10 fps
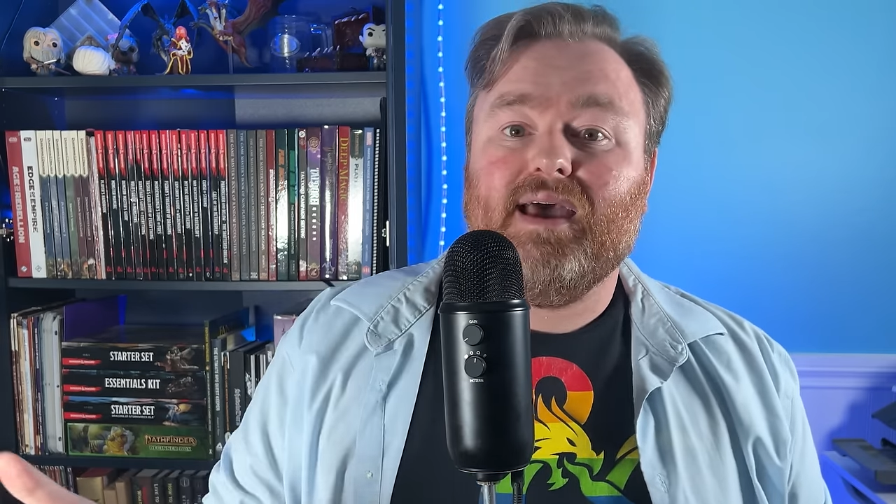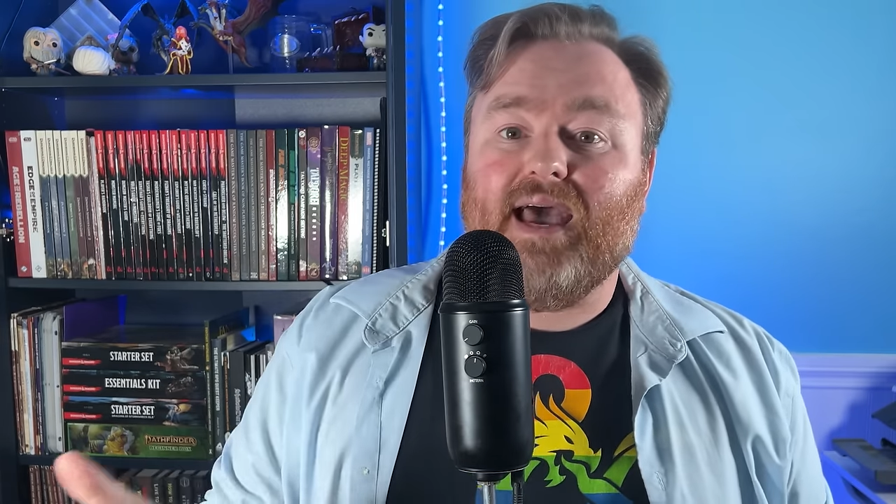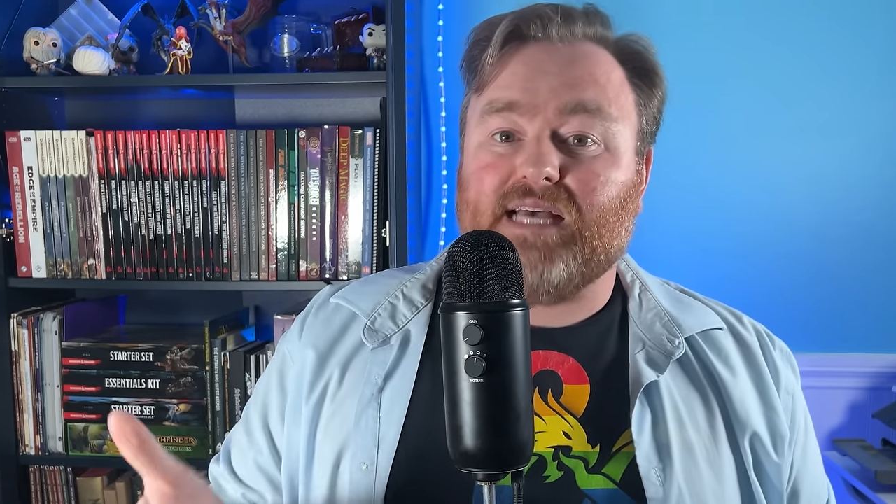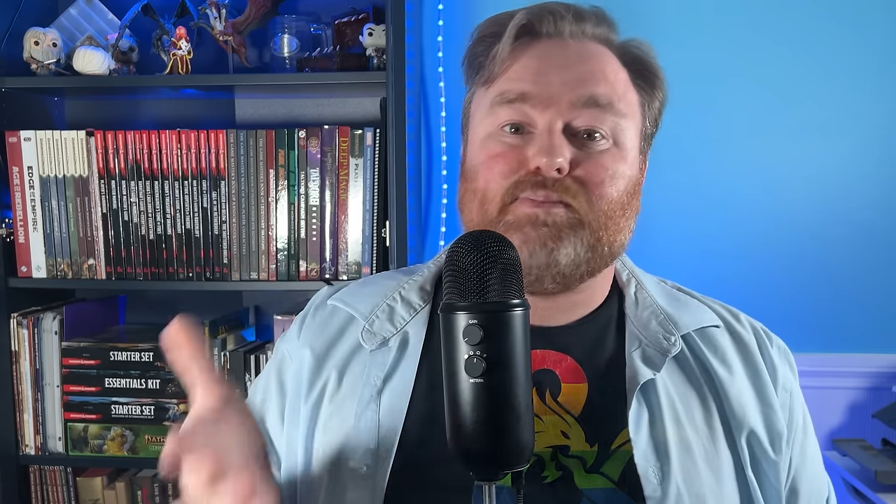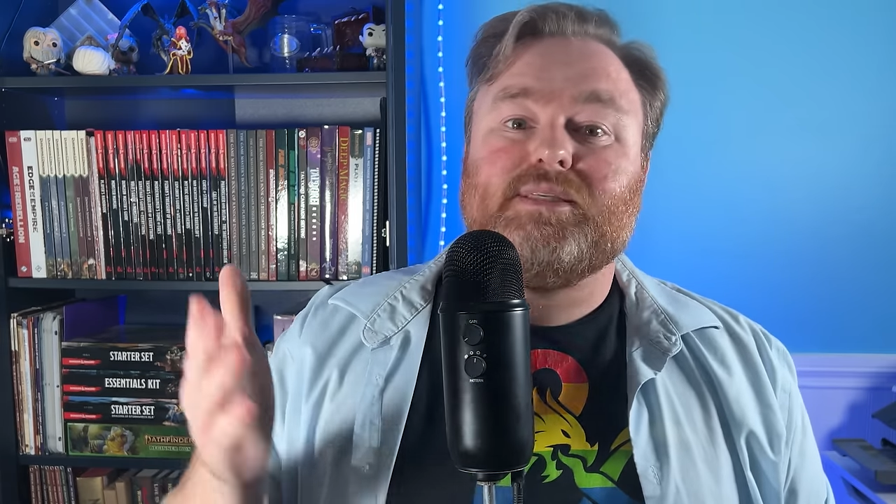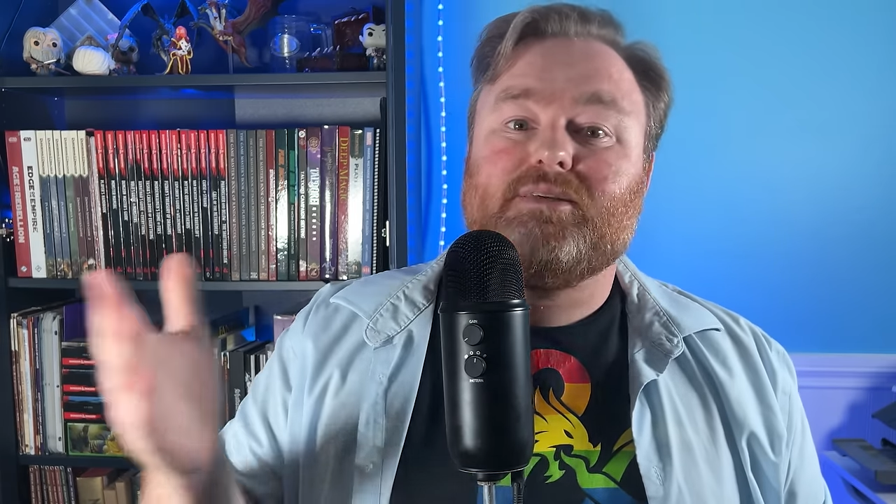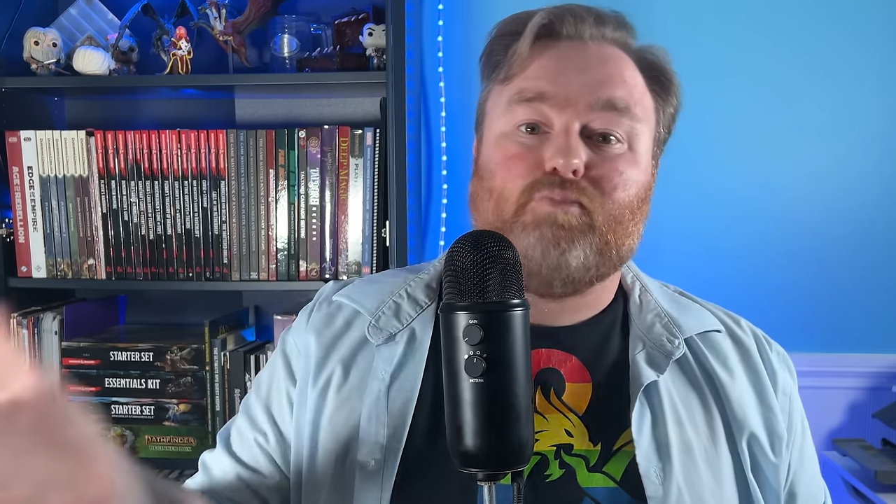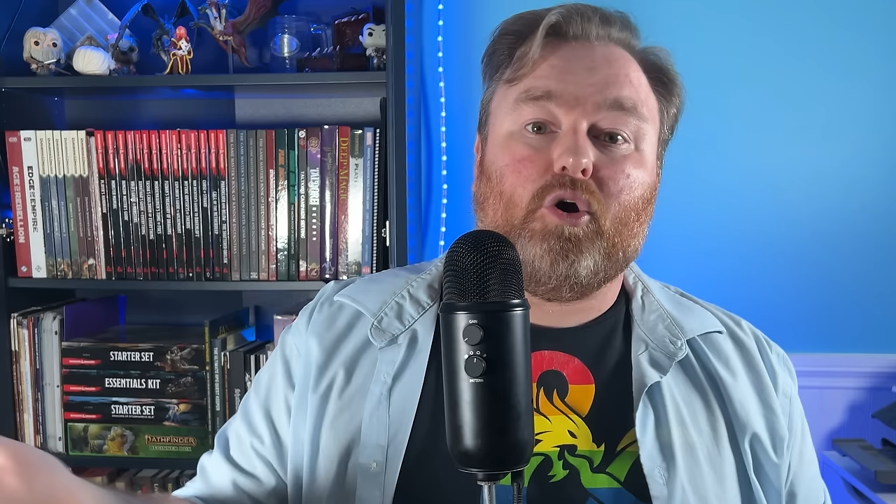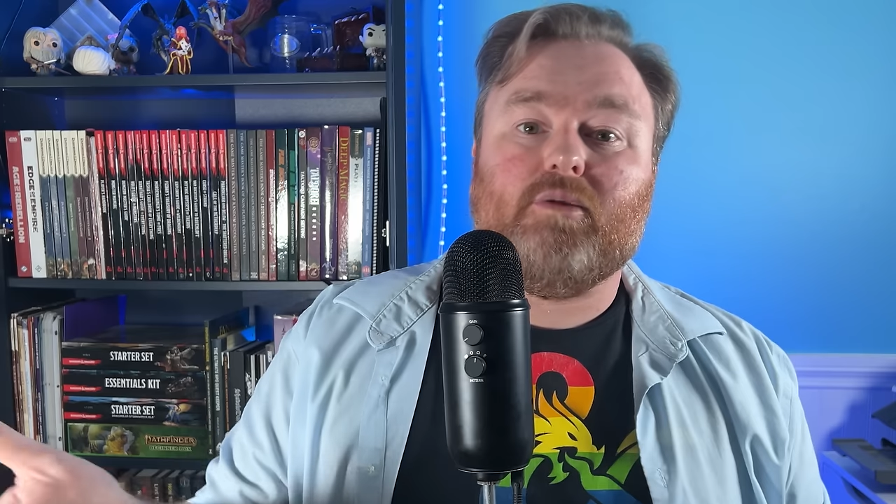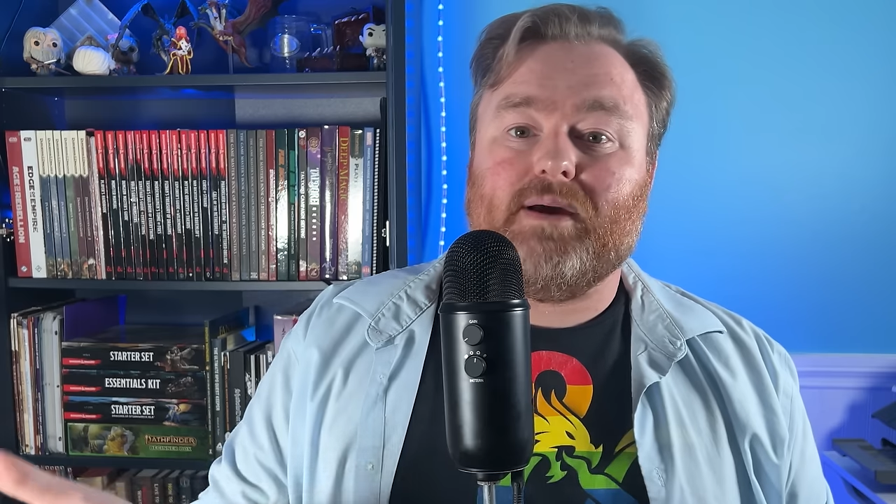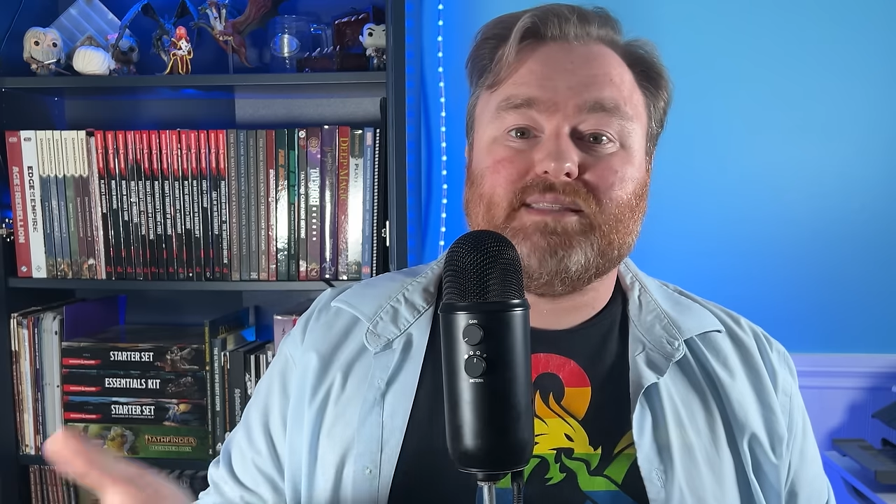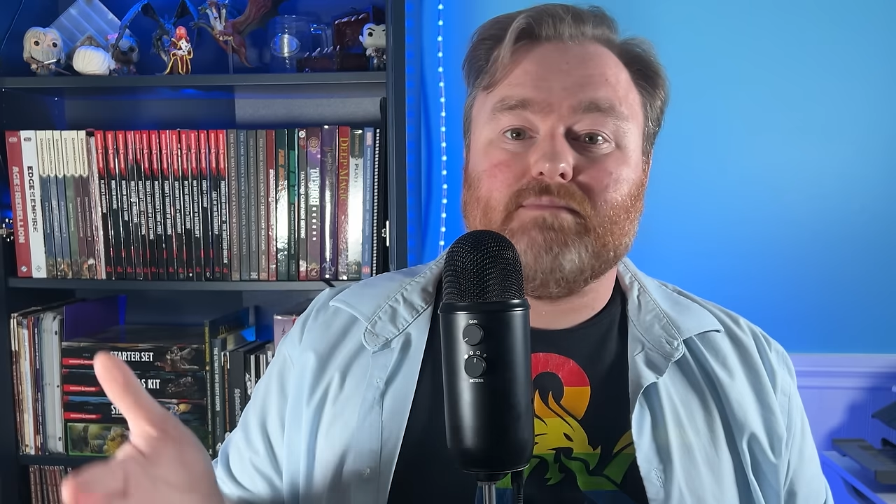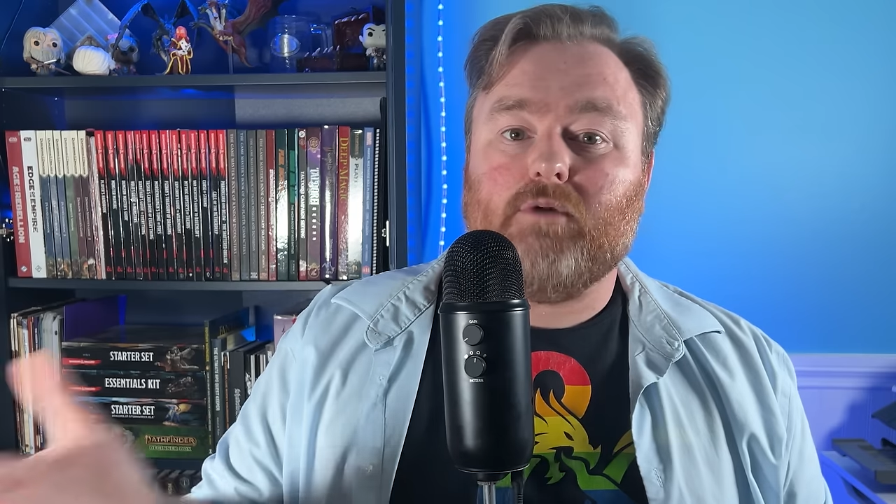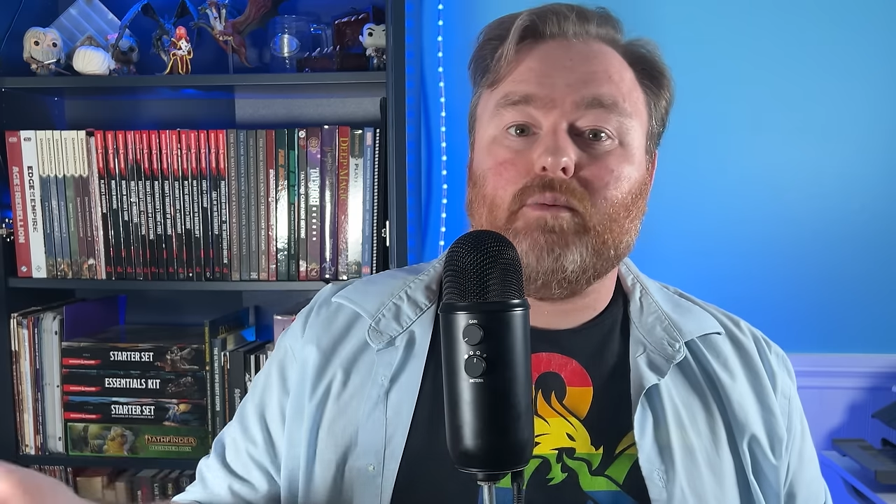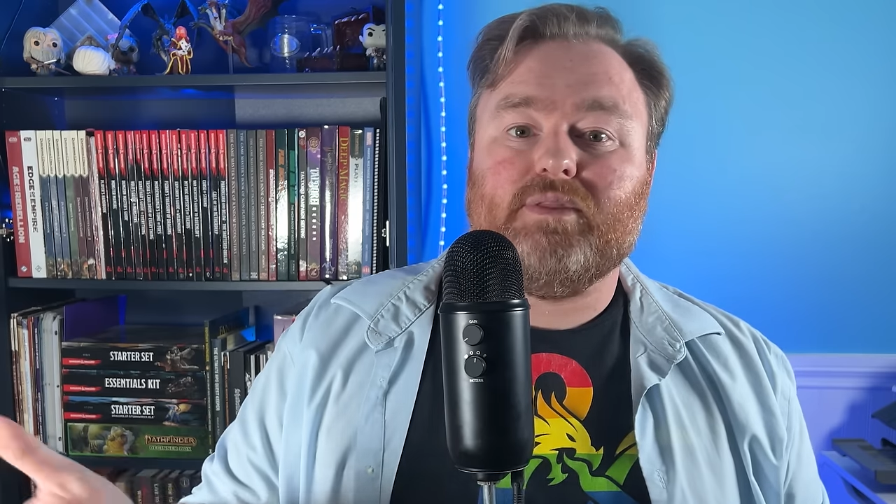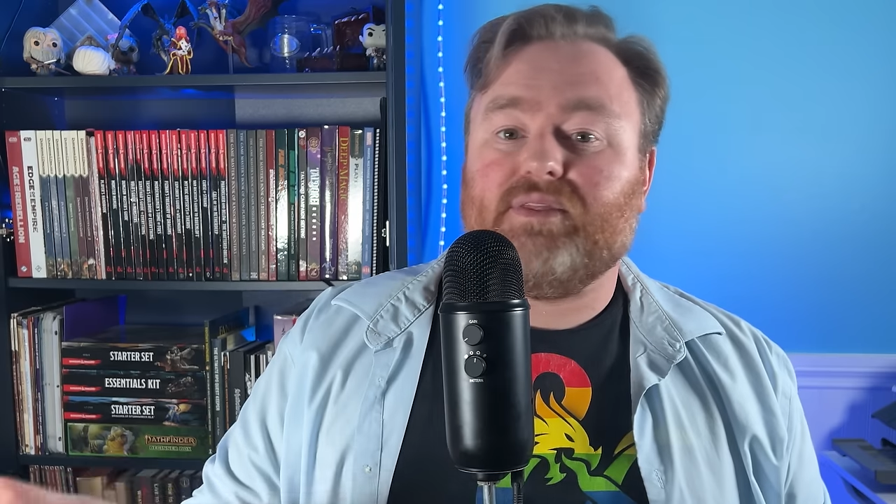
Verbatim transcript: has been spoiled by some moment